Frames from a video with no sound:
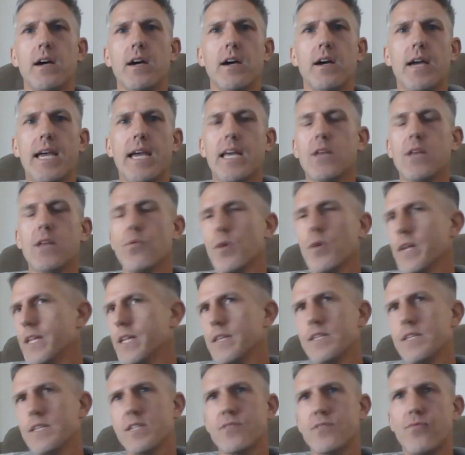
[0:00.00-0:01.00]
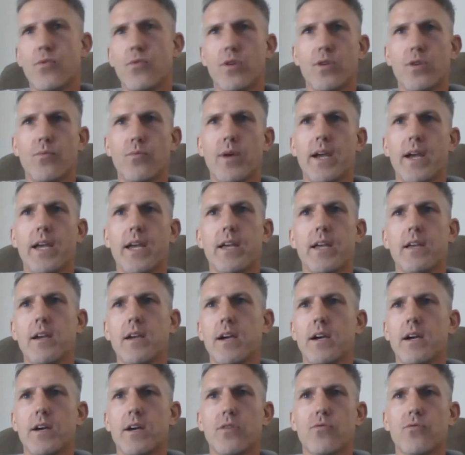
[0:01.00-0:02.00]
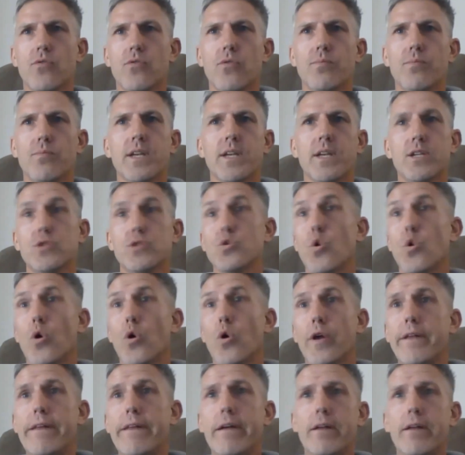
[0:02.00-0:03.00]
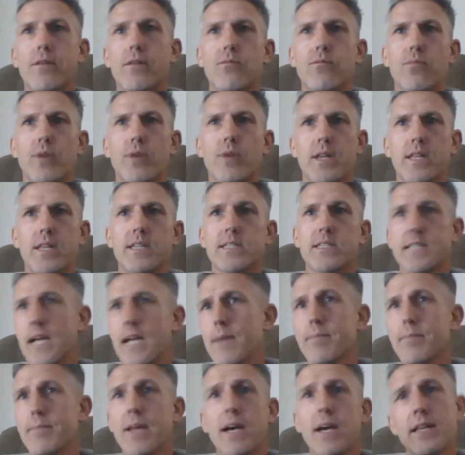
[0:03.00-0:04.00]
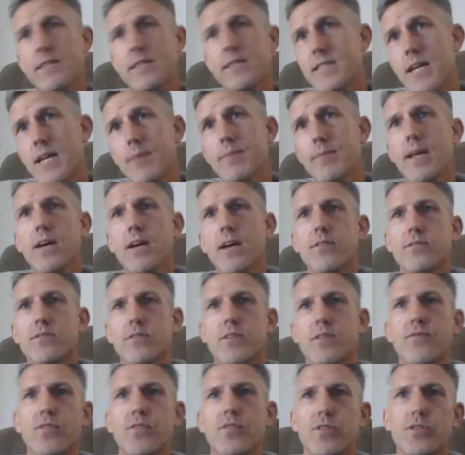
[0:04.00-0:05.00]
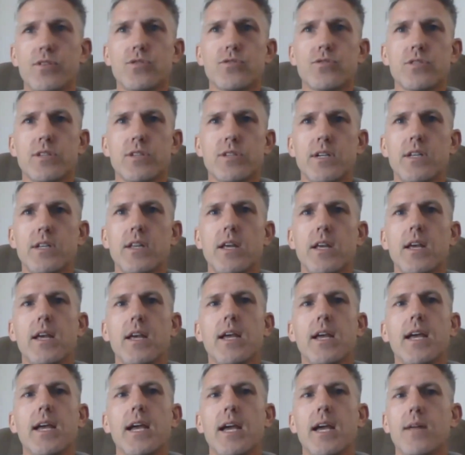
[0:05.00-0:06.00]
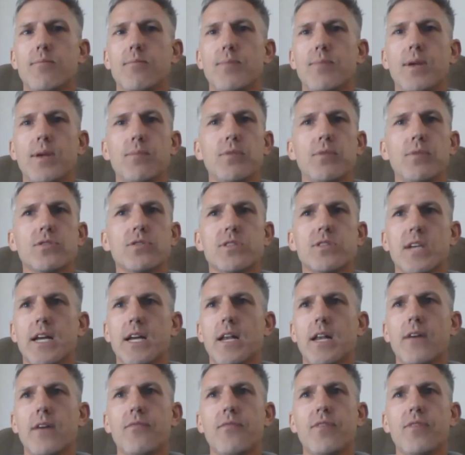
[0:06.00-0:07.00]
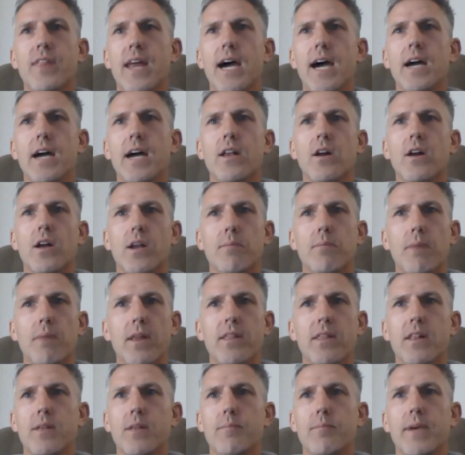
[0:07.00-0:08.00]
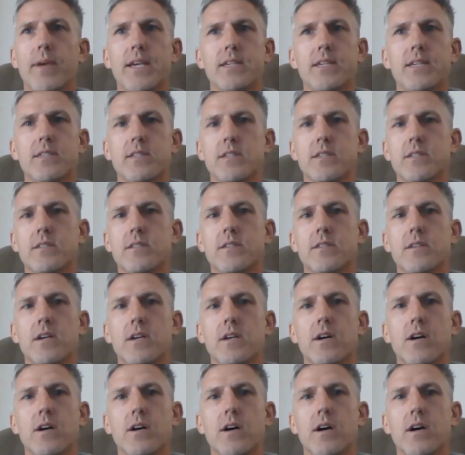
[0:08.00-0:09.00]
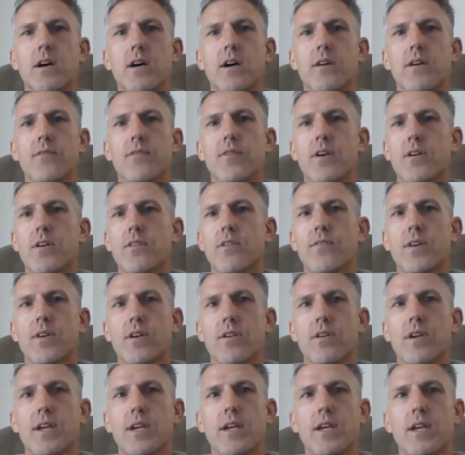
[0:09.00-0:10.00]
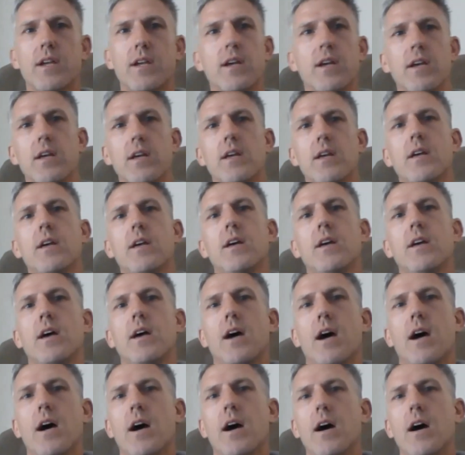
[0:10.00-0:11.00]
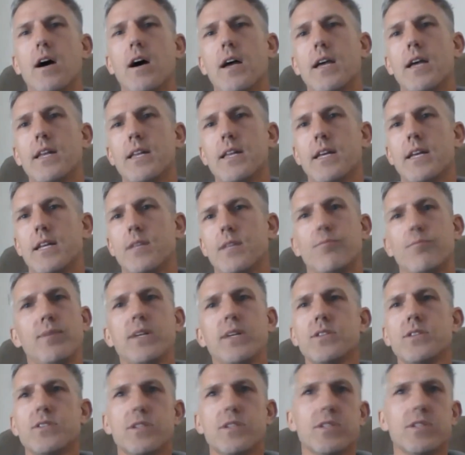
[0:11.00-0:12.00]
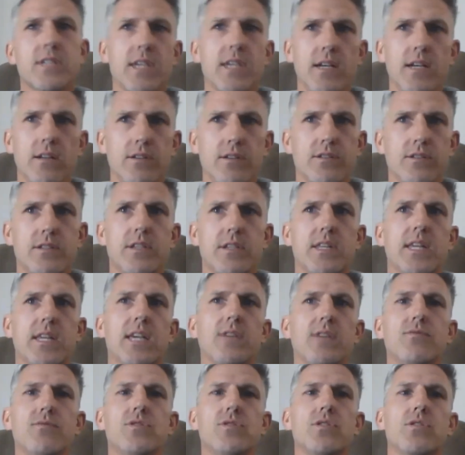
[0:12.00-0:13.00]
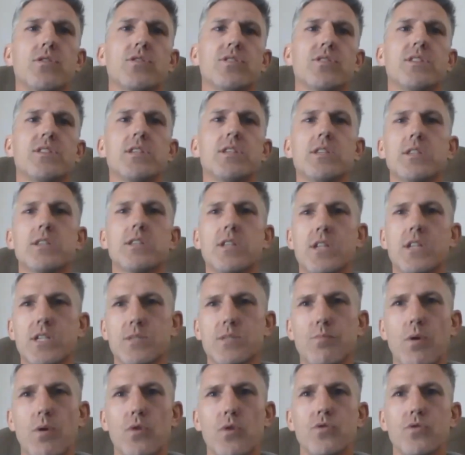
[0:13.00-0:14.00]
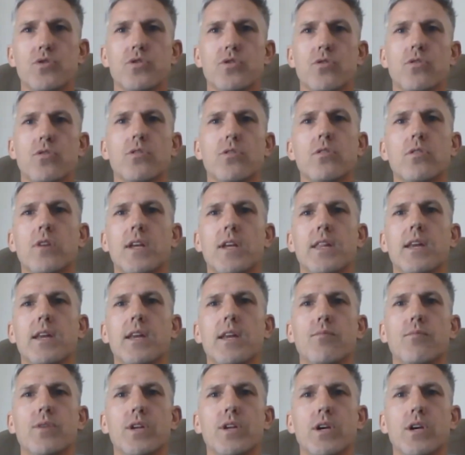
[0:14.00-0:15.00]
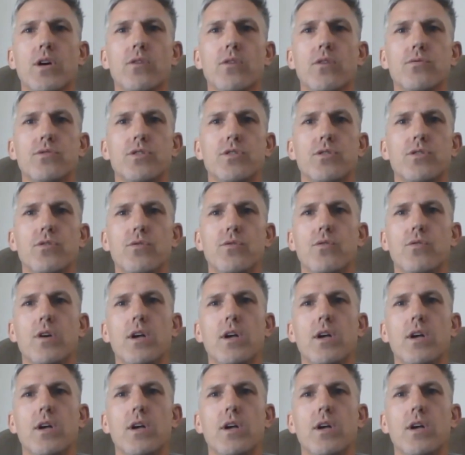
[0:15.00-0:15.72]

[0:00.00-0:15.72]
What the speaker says: anyone in this 40-way group can join. And when it's tapped out, it's tapped out. So if you're interested, and people just sign up for that on a monthly basis, very, very, and it builds the skills and it gives you consistent exposure. And then when you go to